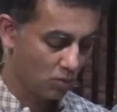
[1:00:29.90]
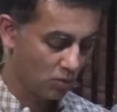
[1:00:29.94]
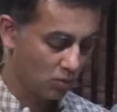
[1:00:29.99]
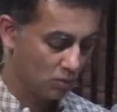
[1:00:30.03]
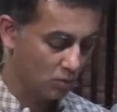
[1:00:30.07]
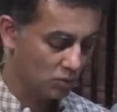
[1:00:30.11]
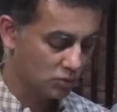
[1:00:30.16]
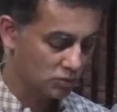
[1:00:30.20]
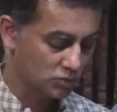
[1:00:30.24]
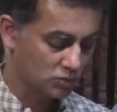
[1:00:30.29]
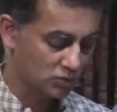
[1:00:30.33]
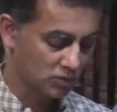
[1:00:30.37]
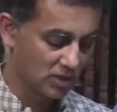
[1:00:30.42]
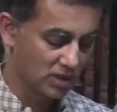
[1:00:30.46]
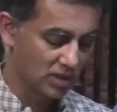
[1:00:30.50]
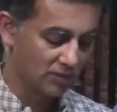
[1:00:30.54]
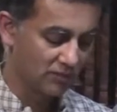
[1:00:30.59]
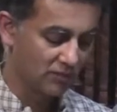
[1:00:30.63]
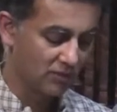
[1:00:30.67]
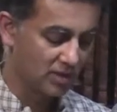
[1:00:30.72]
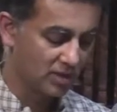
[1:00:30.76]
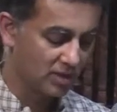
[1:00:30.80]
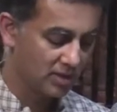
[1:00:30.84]
"O
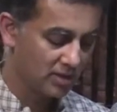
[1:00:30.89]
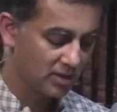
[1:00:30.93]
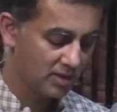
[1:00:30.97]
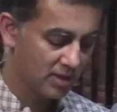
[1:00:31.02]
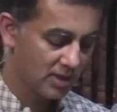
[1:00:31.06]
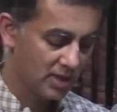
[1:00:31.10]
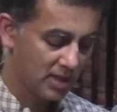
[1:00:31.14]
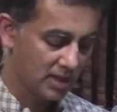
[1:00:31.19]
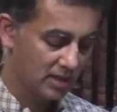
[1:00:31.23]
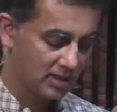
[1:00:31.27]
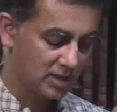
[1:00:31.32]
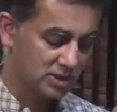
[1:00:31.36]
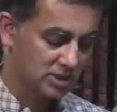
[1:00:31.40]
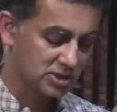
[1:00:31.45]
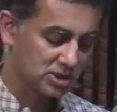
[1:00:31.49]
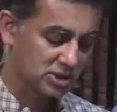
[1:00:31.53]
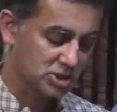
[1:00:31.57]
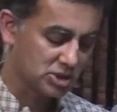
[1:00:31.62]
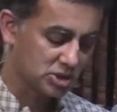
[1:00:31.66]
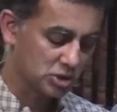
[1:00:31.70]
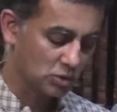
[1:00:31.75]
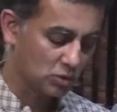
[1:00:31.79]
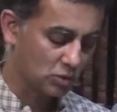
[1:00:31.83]
Sugriva, rest
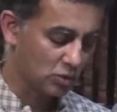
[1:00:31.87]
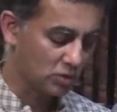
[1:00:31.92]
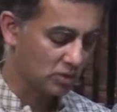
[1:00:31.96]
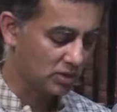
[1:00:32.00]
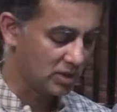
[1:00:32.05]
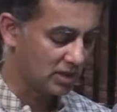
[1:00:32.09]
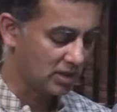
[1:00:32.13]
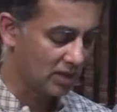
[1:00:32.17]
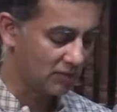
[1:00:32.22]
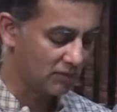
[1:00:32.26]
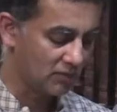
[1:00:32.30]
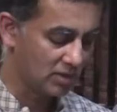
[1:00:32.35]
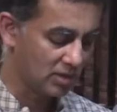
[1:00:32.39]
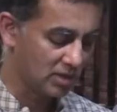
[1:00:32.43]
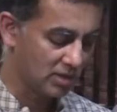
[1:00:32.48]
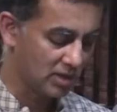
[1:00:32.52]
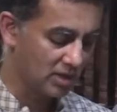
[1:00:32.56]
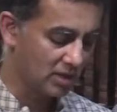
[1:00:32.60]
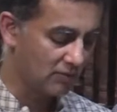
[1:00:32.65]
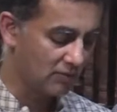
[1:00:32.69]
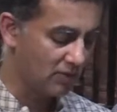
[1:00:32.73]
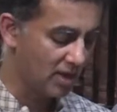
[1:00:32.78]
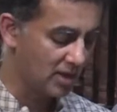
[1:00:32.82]
assured that I will
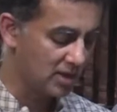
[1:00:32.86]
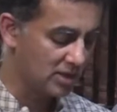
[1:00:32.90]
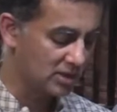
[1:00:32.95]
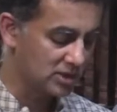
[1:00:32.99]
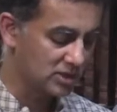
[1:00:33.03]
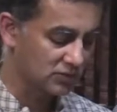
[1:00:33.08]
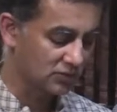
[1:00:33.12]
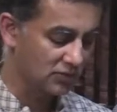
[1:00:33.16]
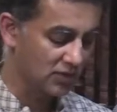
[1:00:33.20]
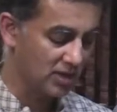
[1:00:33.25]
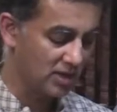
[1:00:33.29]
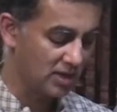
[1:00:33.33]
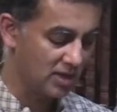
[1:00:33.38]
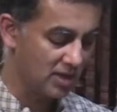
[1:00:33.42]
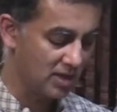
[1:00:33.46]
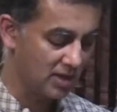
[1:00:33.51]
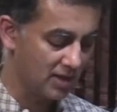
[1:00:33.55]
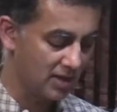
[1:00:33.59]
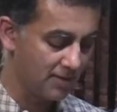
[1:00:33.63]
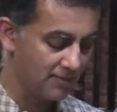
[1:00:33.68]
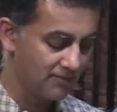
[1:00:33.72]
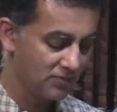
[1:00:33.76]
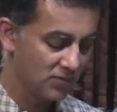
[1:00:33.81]
kill Vali this very
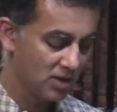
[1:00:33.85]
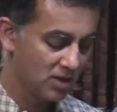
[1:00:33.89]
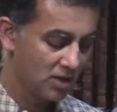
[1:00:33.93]
day.